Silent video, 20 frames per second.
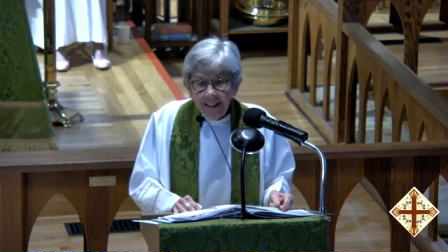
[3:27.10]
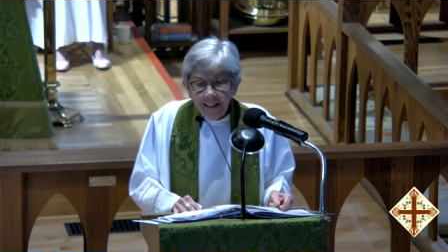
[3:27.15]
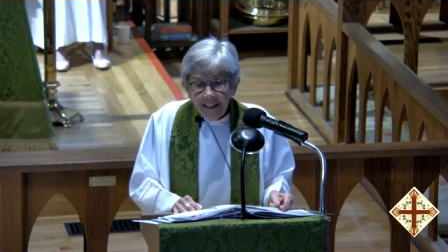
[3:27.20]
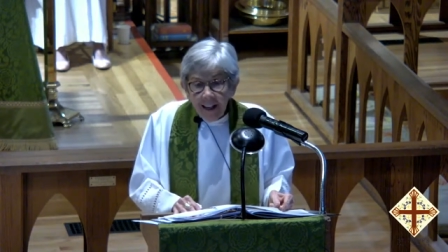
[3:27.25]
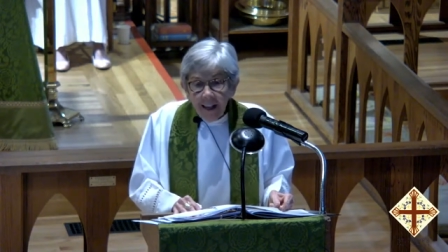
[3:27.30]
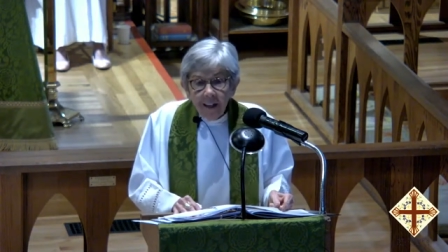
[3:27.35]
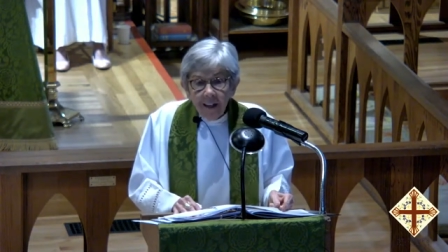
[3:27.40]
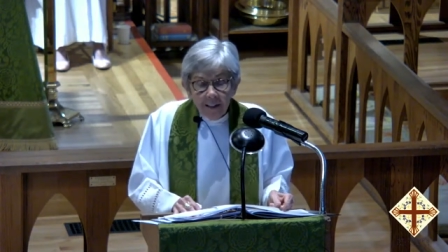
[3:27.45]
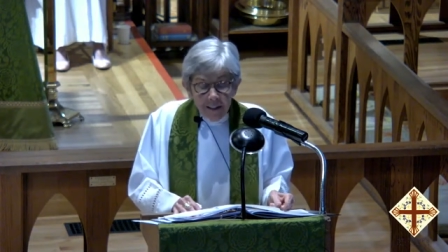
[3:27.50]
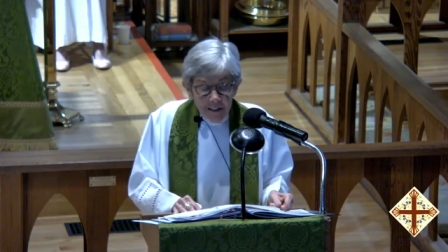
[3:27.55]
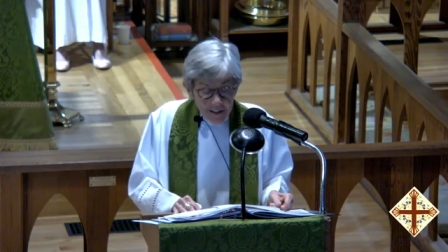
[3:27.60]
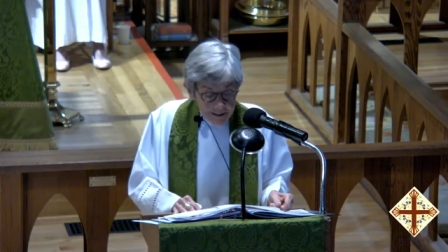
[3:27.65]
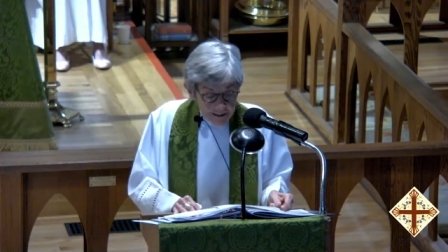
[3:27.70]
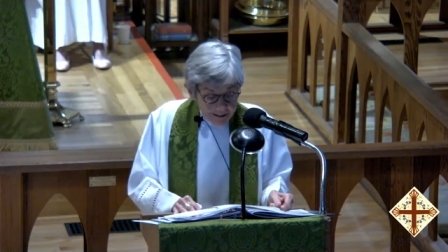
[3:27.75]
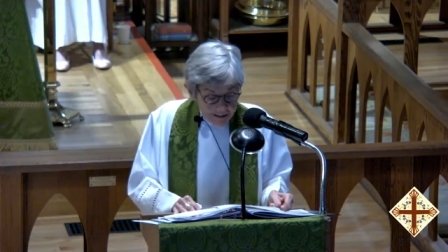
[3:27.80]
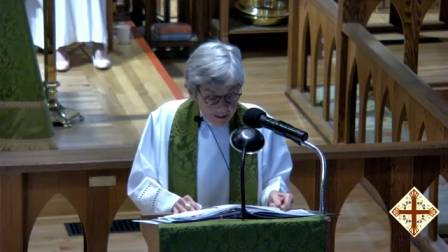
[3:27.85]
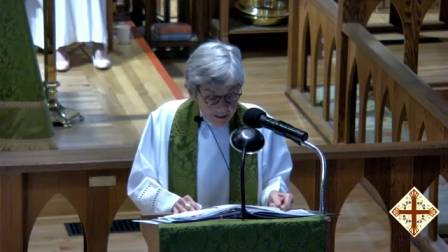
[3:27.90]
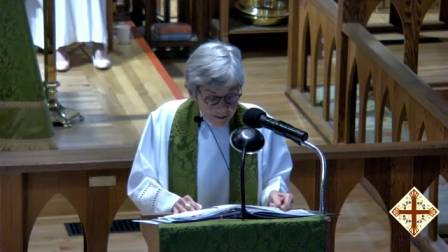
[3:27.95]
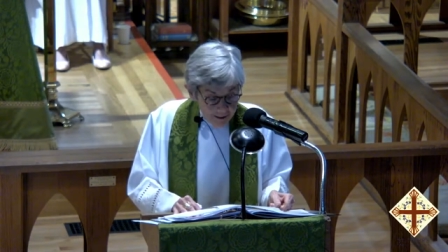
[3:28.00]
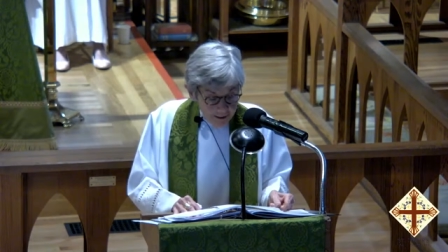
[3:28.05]
says,
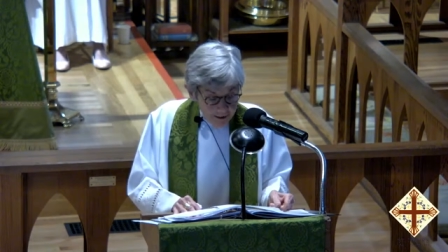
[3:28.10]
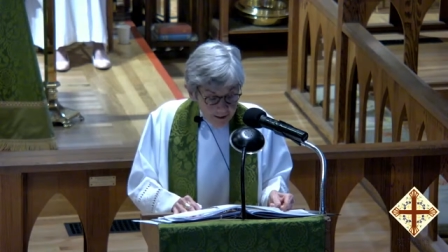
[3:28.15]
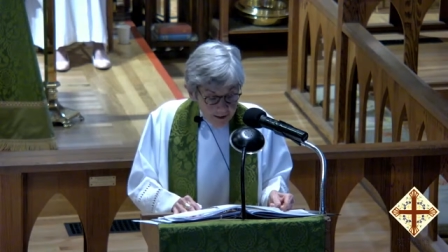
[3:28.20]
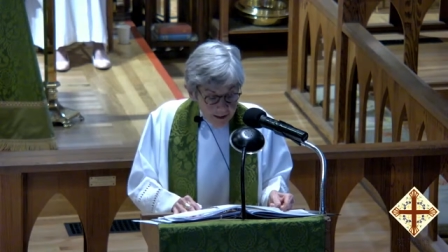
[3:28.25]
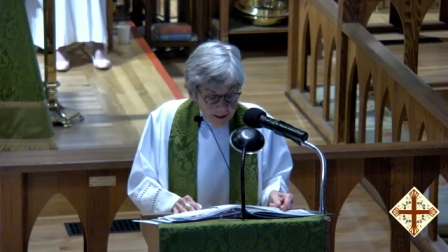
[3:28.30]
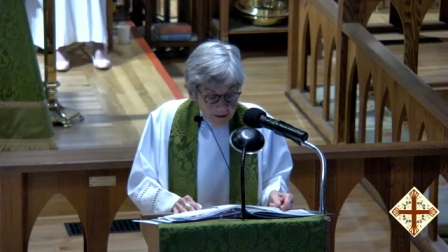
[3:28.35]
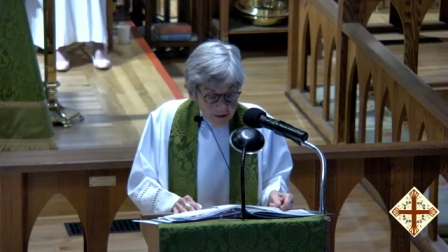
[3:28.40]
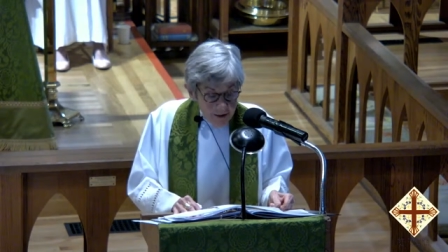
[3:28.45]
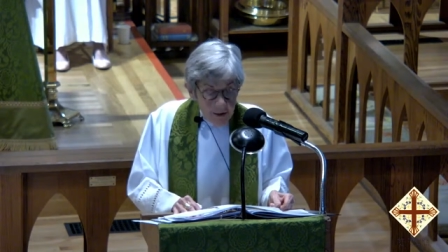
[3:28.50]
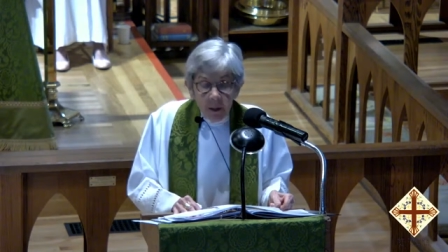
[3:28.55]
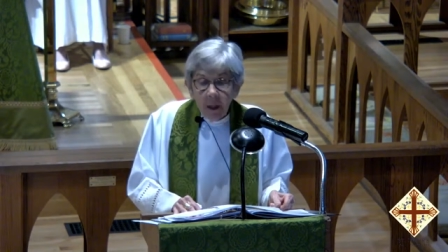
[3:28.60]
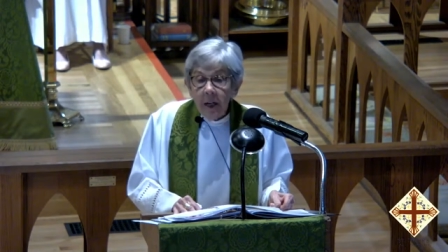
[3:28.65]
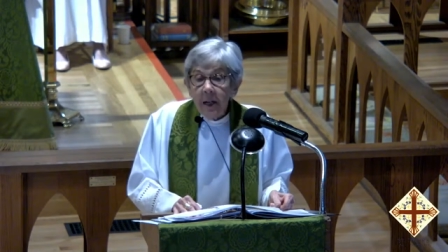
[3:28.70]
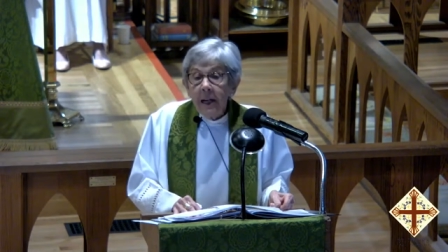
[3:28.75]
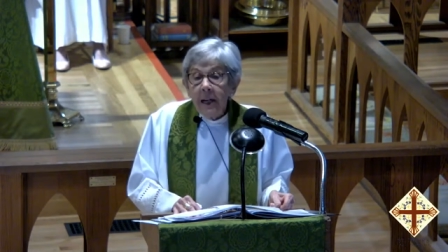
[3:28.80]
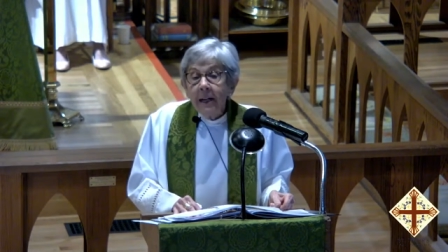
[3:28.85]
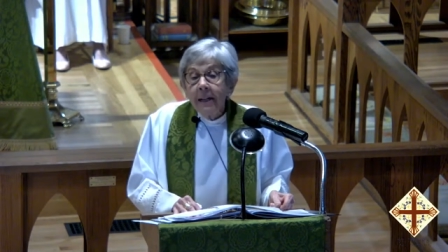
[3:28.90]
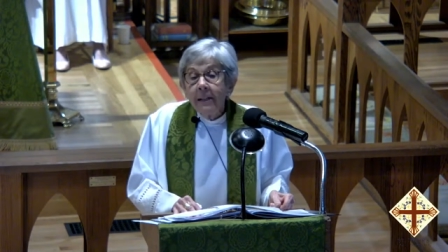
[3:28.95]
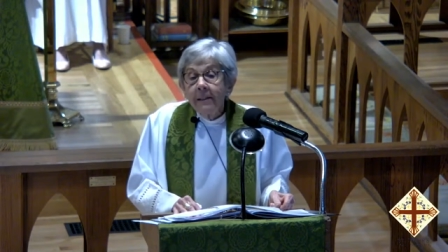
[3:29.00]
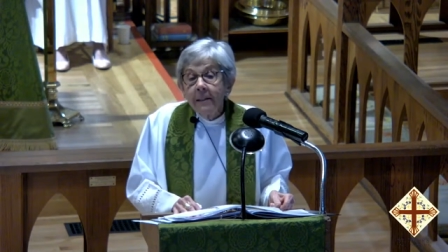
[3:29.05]

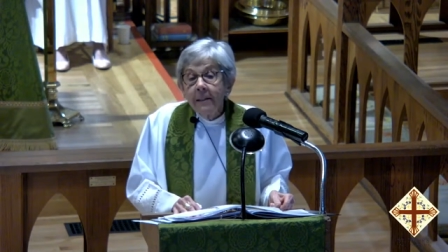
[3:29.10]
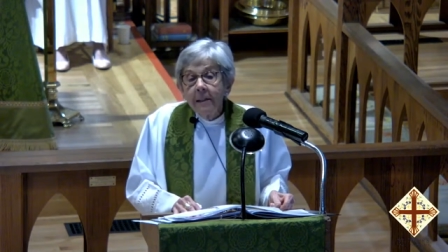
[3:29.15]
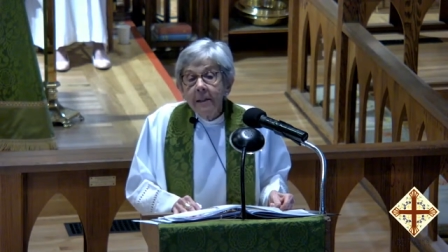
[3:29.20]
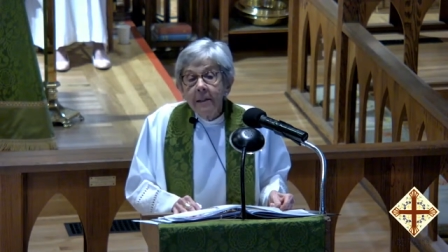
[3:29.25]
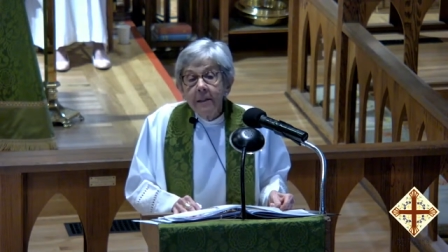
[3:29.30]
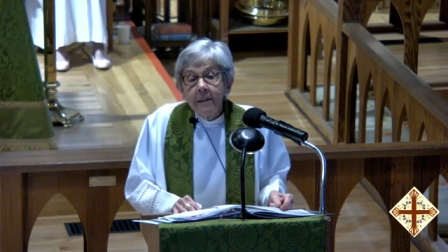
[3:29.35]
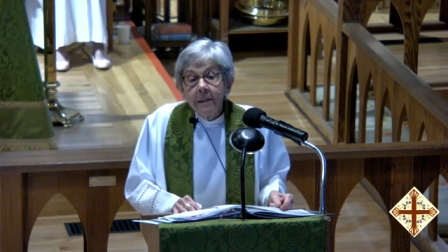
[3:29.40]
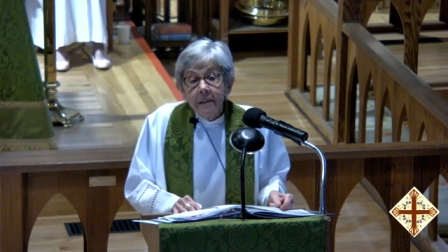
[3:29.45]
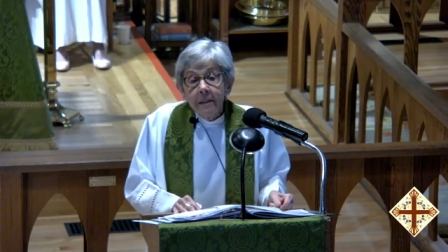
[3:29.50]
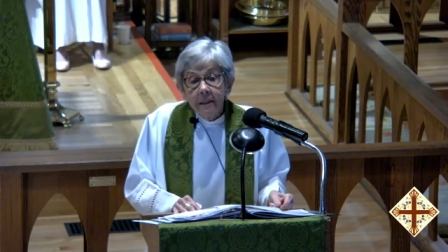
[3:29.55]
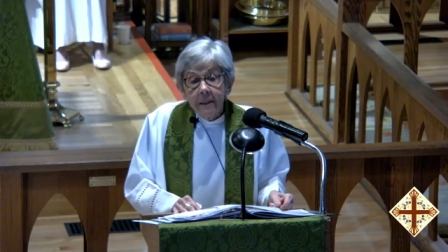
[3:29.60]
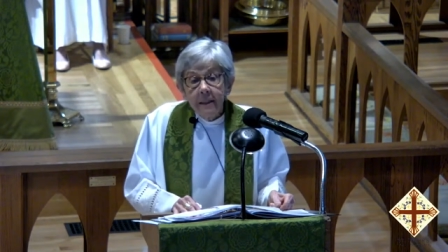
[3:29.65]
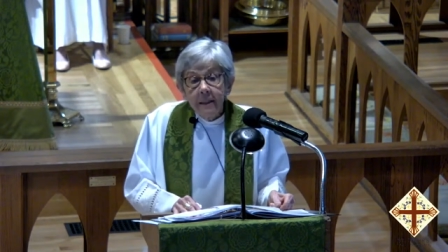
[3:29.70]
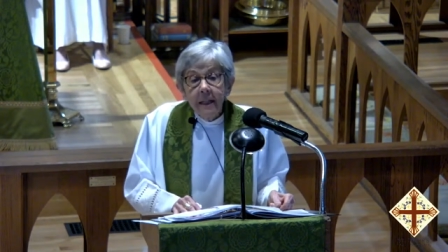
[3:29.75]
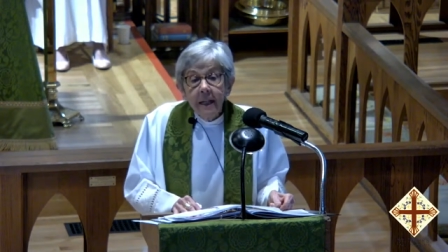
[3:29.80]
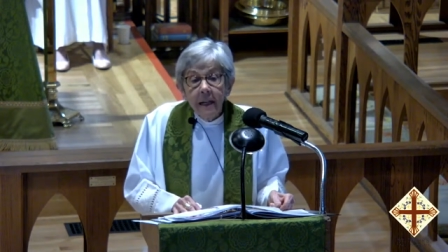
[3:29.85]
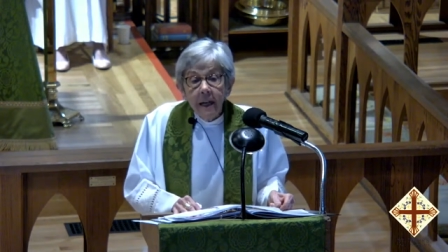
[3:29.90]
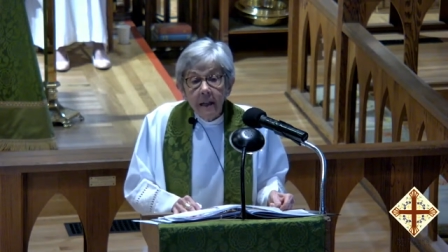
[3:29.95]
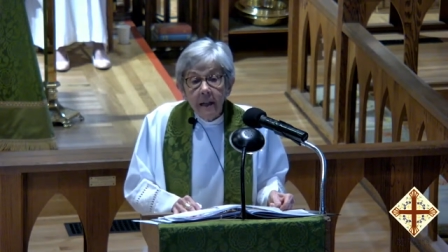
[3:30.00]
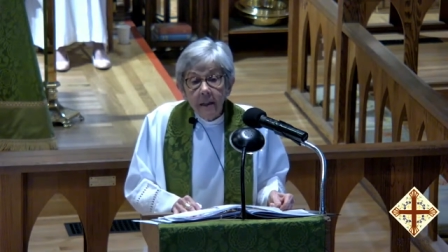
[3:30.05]
Today this
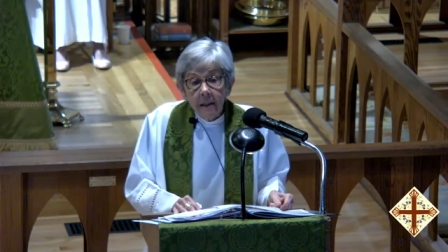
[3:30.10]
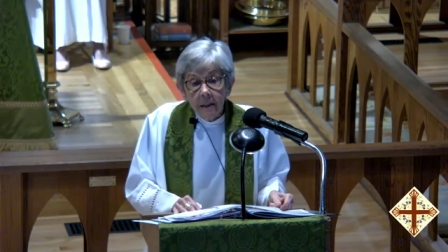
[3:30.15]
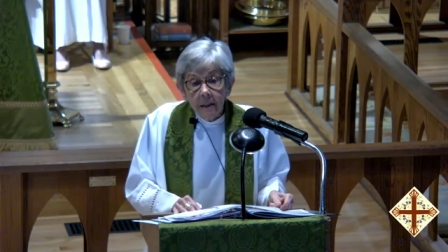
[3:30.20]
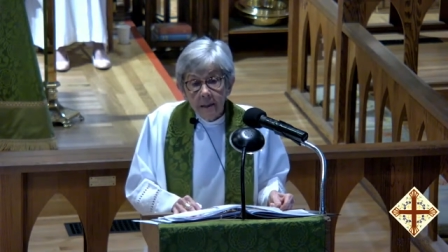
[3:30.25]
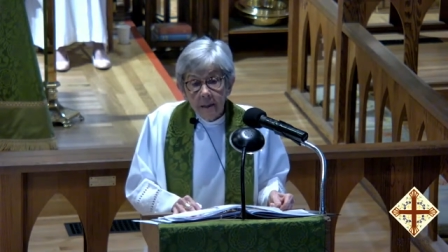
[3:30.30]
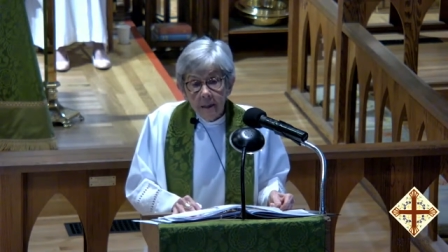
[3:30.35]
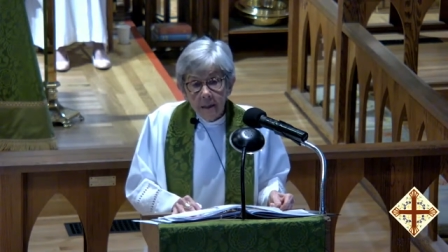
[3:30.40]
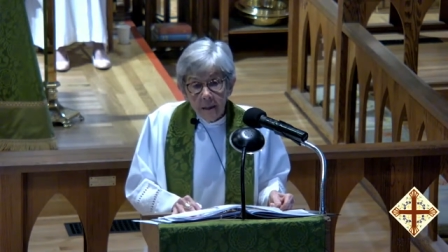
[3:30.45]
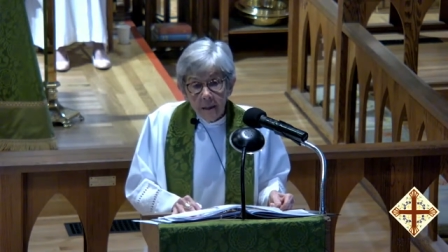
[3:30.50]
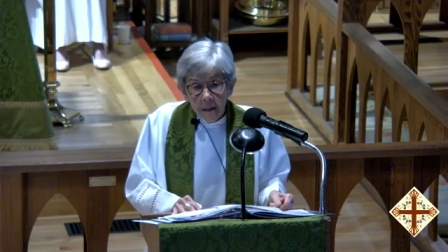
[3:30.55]
text